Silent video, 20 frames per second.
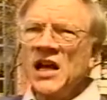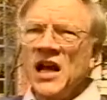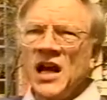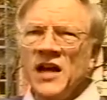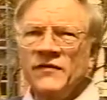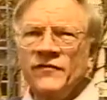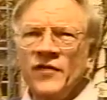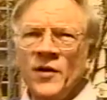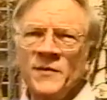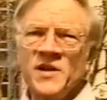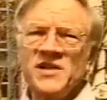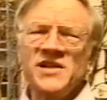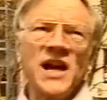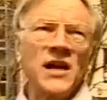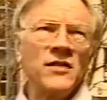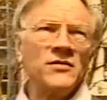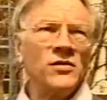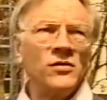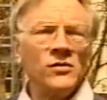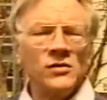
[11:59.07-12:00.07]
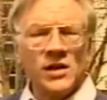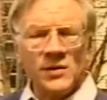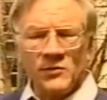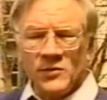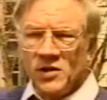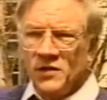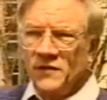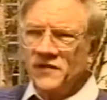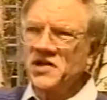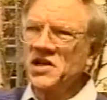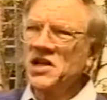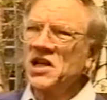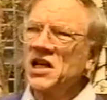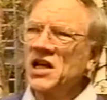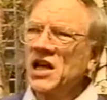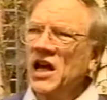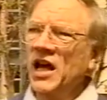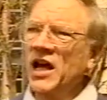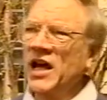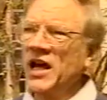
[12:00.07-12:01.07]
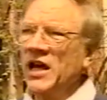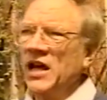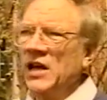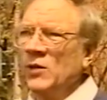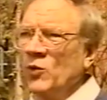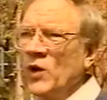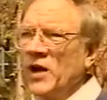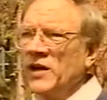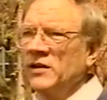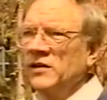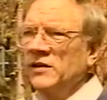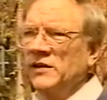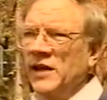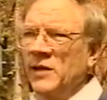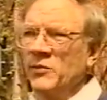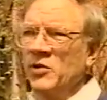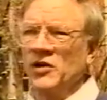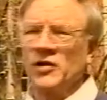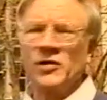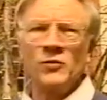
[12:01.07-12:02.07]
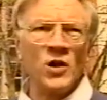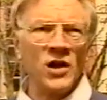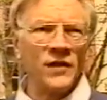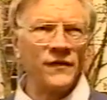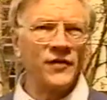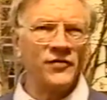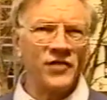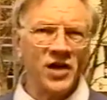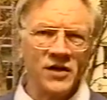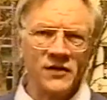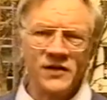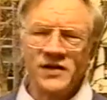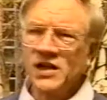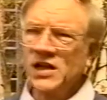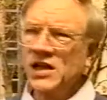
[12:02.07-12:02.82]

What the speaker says: and from the Town Hall it moved when they built the Welford Road